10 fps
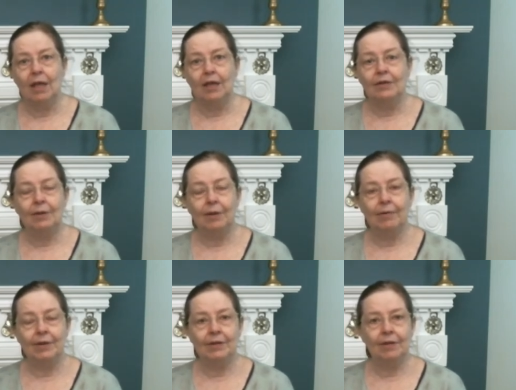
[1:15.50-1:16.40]
So he
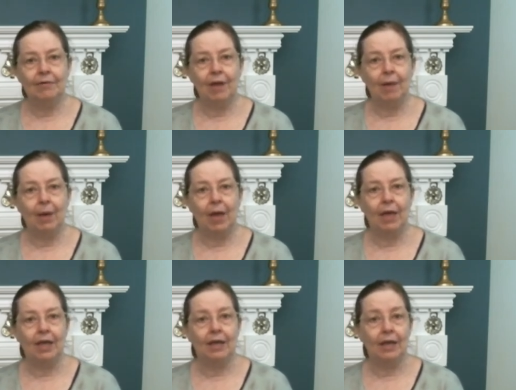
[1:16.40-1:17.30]
went to the rabbi
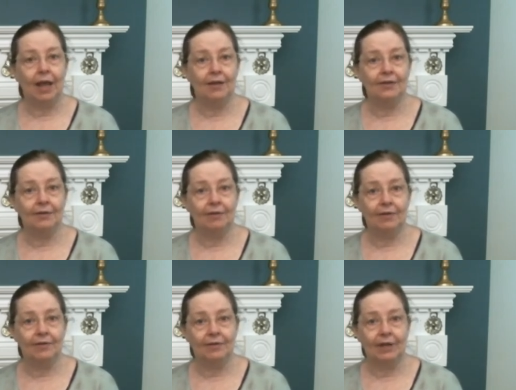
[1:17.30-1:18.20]
and asked for
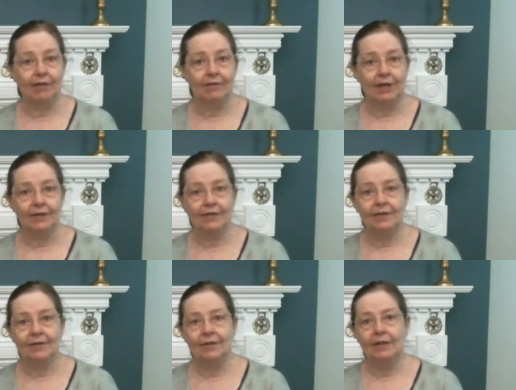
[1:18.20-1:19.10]
his
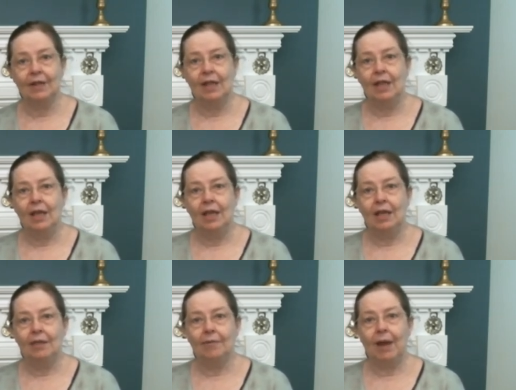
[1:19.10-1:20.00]
forgiveness.
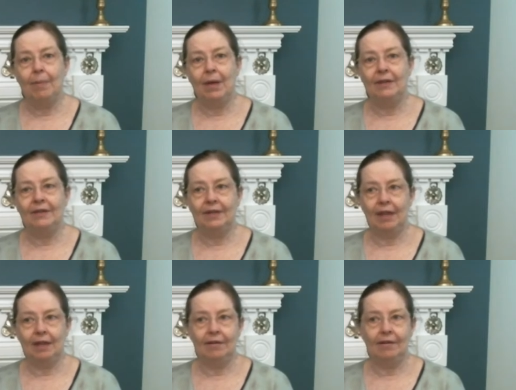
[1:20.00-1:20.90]
And the rabbi
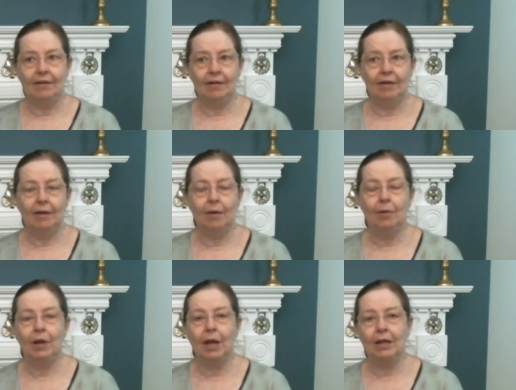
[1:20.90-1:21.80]
said,
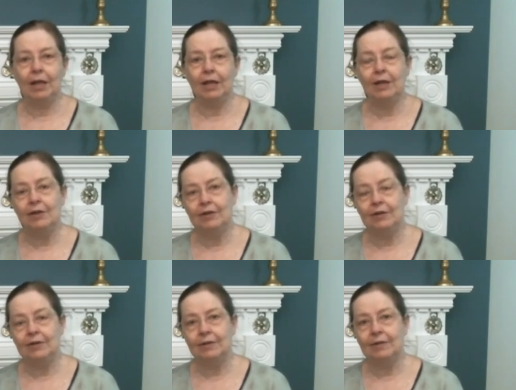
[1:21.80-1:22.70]
What I'd like you to
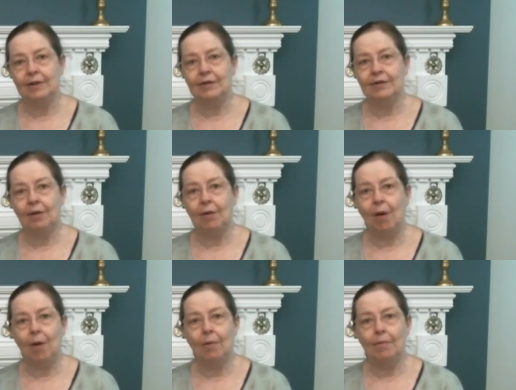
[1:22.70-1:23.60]
do is go
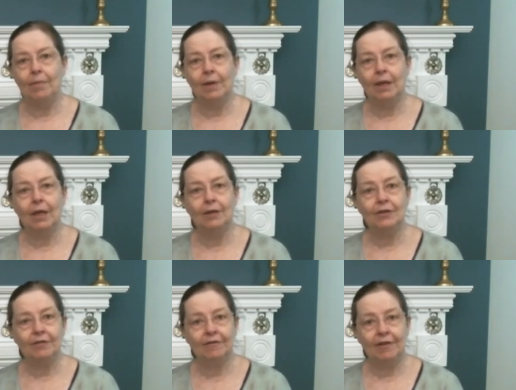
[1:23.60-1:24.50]
home,
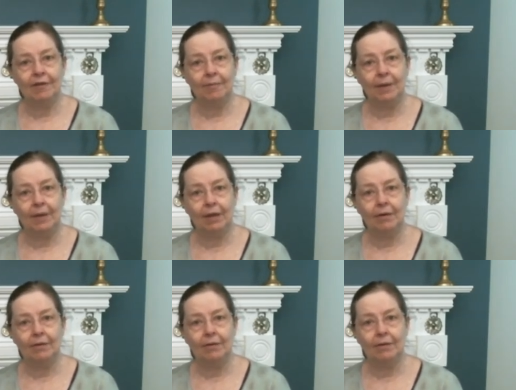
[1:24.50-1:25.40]
get your feather
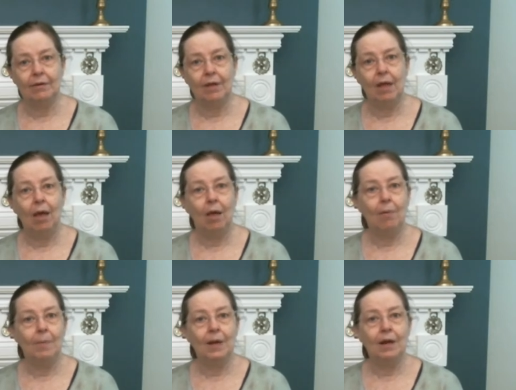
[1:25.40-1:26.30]
pillow,
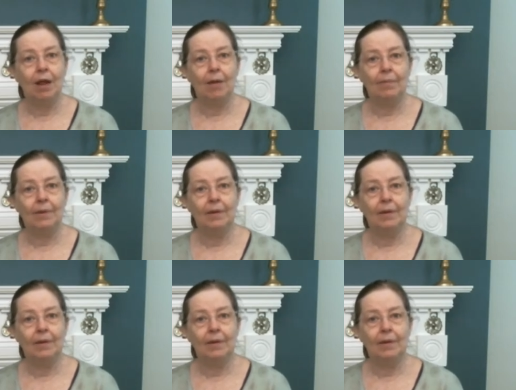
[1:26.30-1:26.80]
open it up,